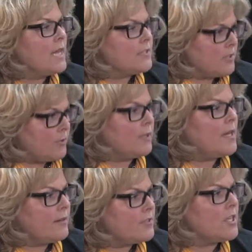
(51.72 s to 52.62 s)
So a
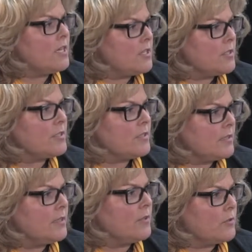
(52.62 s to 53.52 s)
lot of changes
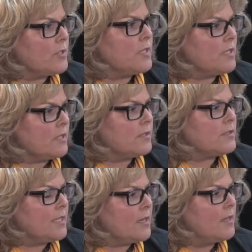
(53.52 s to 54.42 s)
in those
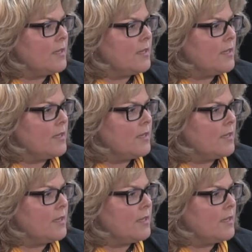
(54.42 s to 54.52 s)
years, yeah.